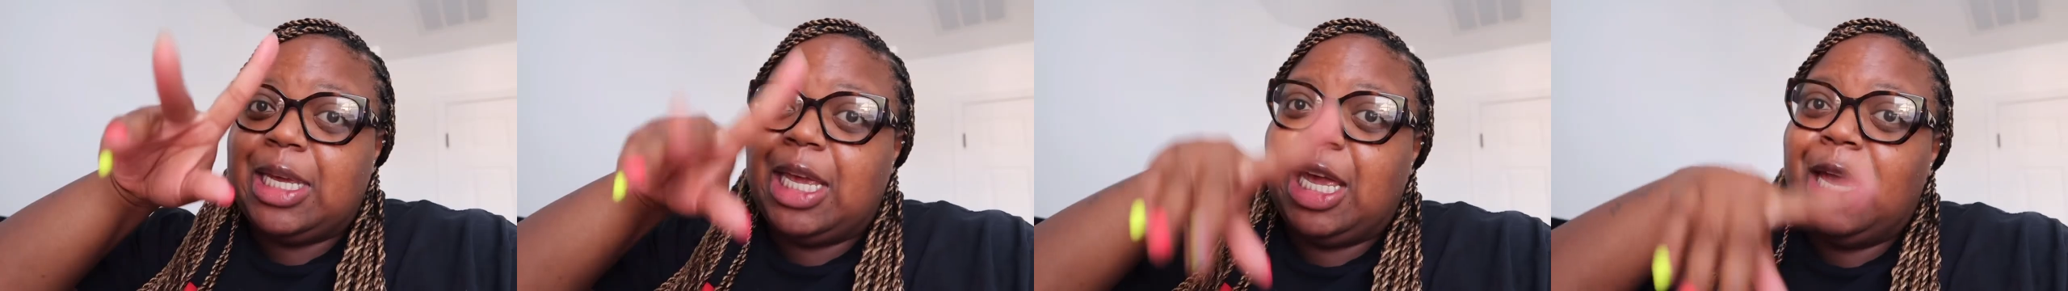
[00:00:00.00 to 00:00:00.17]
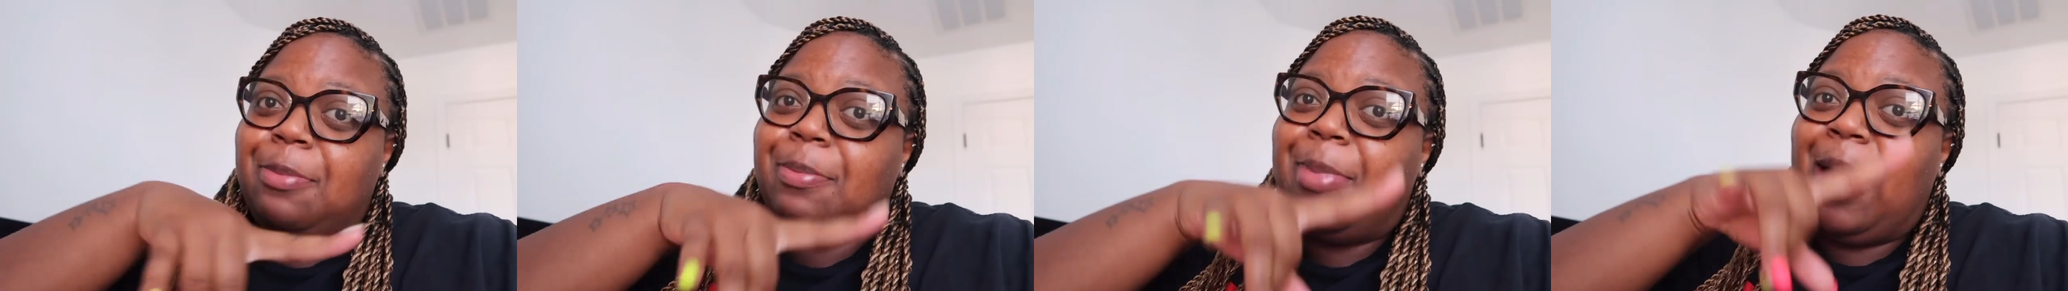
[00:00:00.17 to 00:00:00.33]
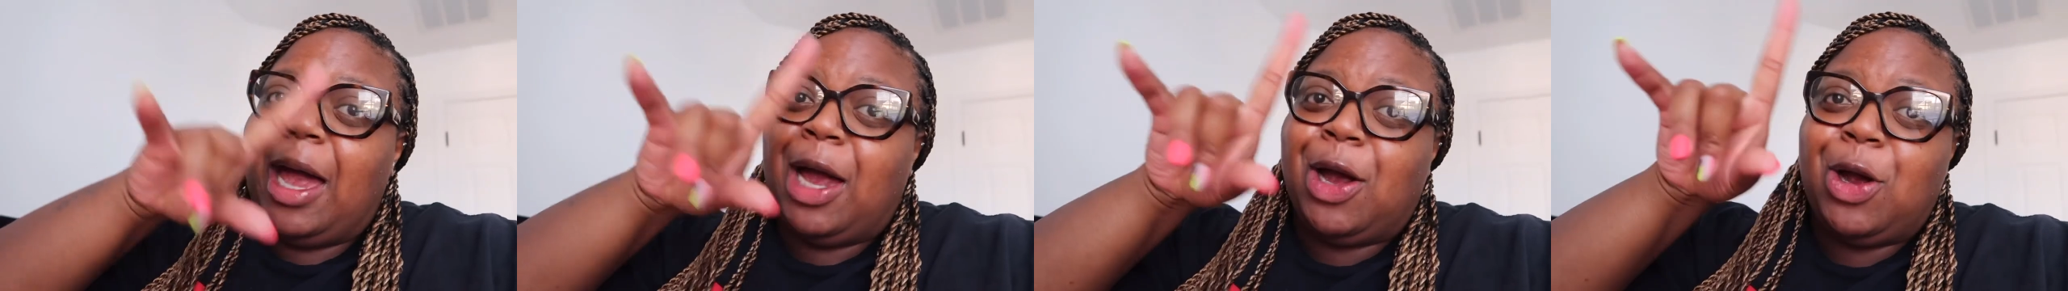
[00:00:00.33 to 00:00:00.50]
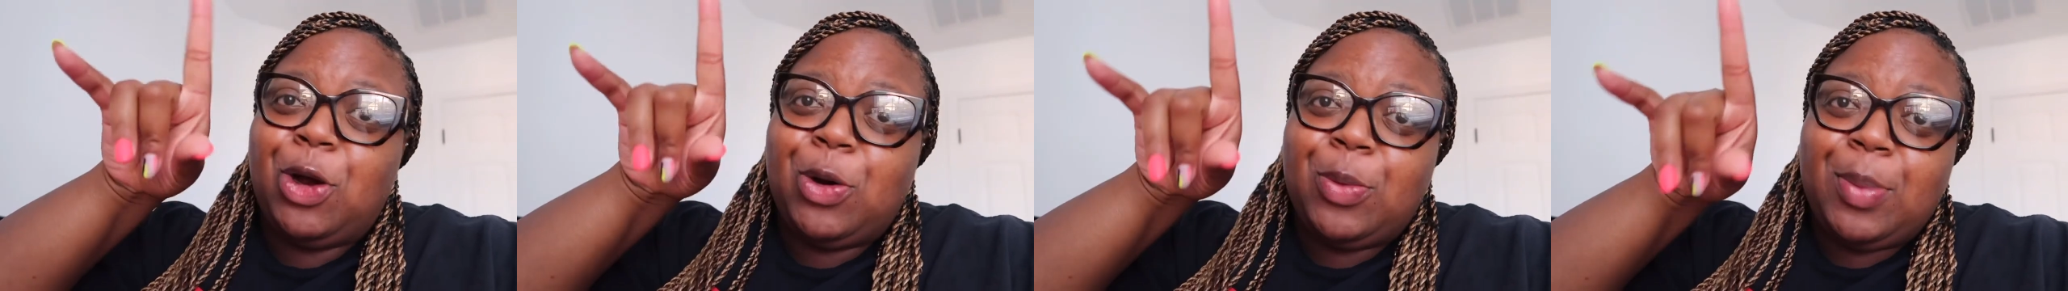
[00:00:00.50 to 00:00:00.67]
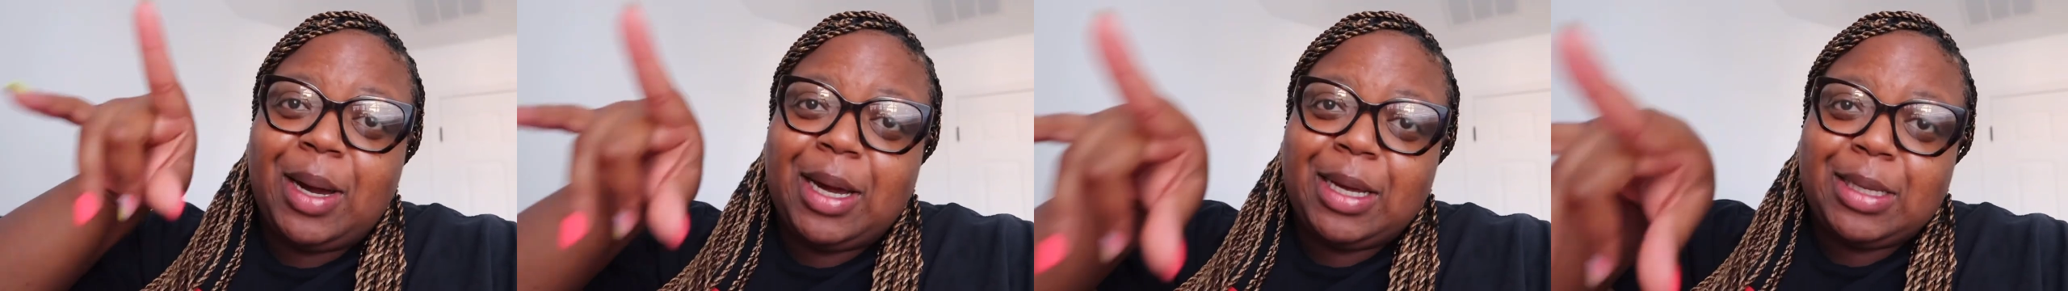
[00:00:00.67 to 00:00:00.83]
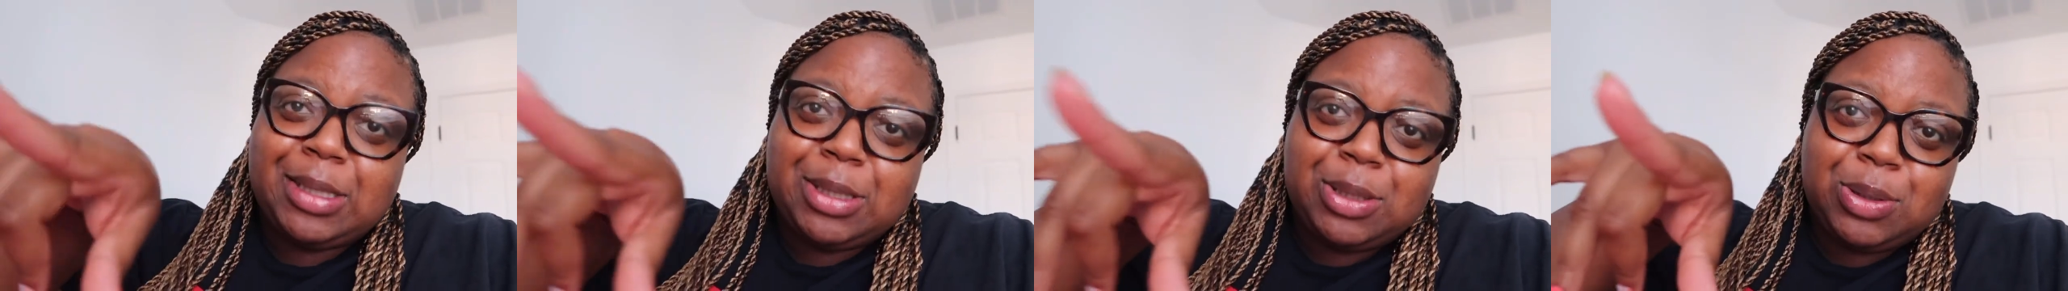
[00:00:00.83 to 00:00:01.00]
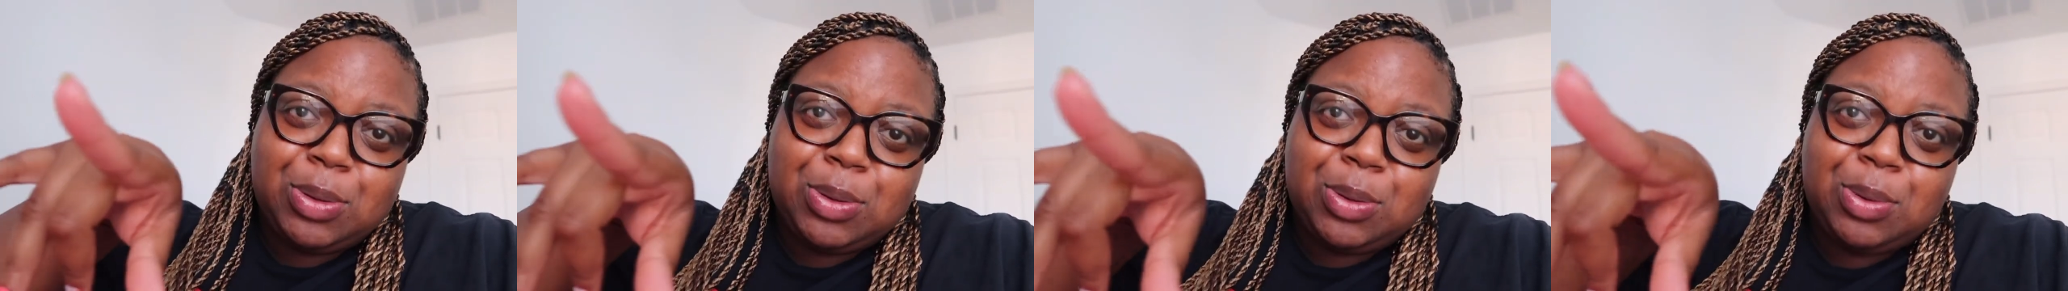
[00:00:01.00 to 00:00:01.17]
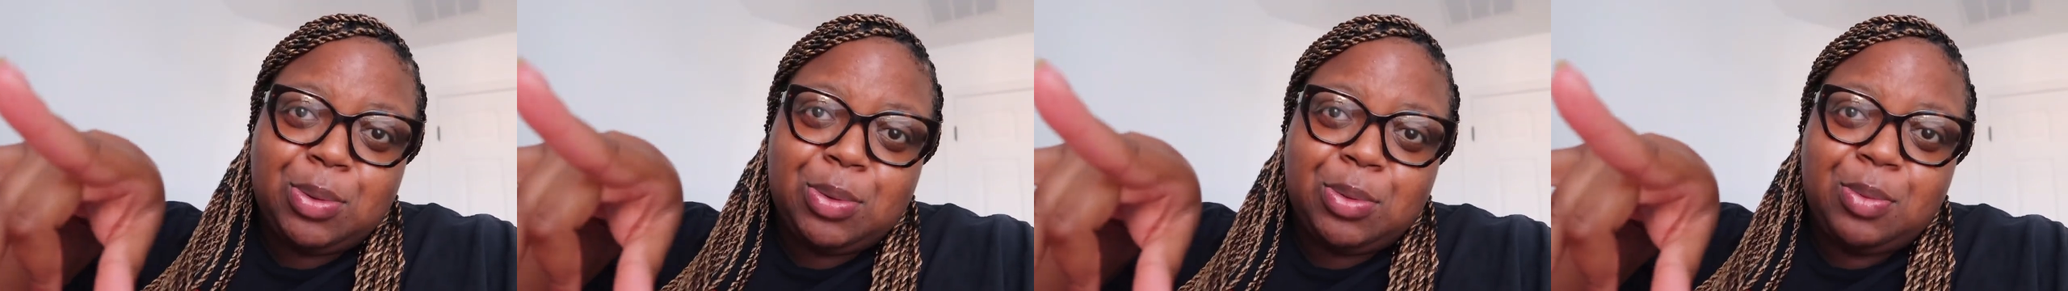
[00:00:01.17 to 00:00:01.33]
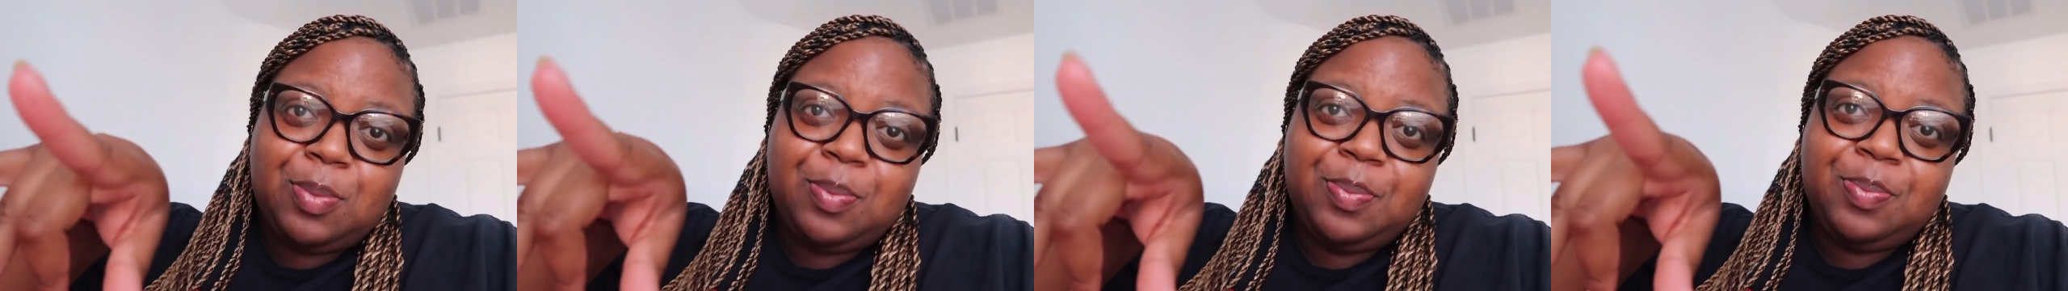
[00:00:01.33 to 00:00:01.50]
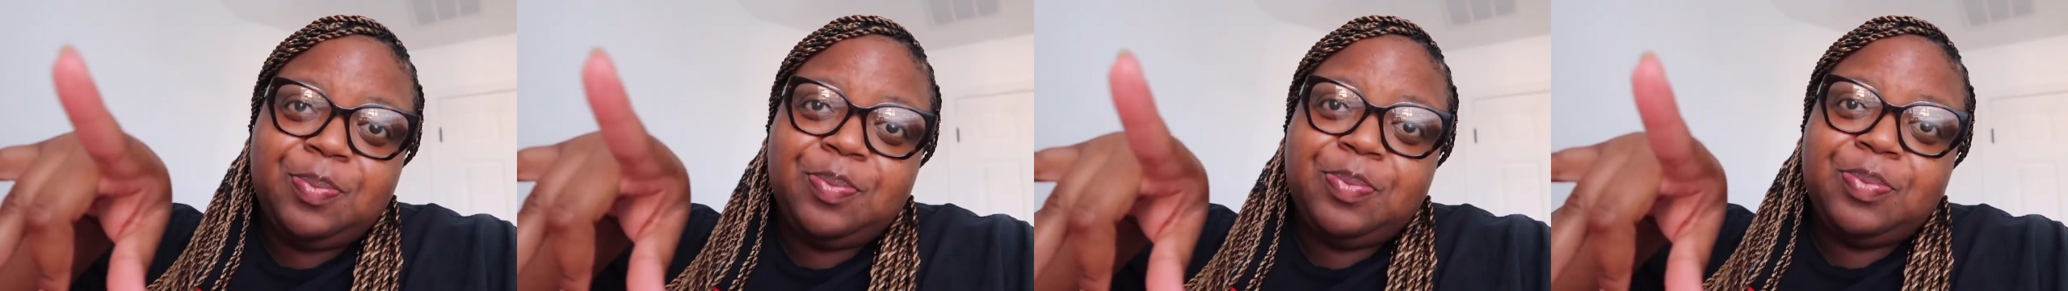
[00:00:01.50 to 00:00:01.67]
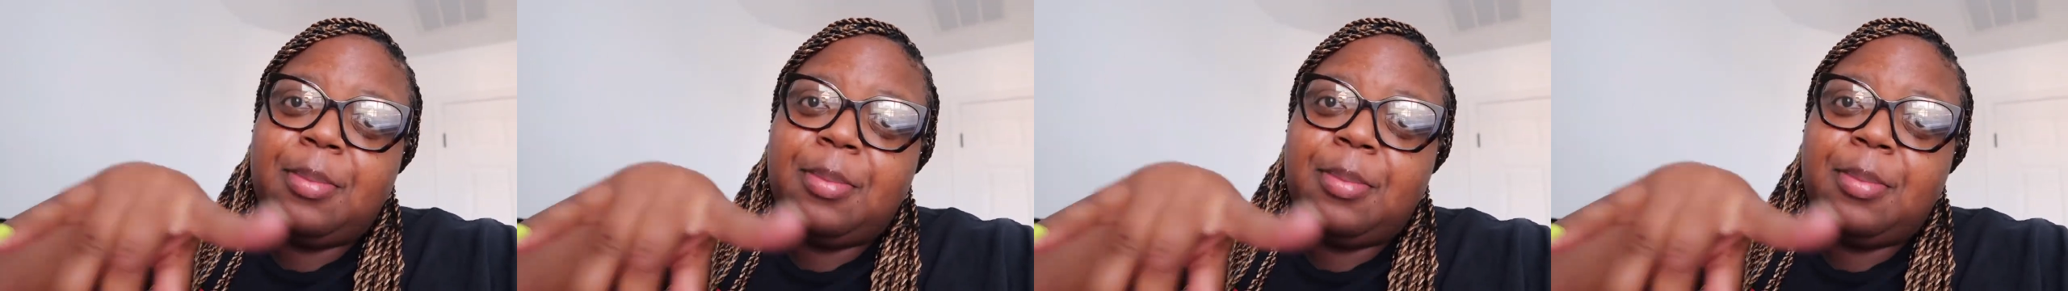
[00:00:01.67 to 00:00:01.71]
get back on my Zoom.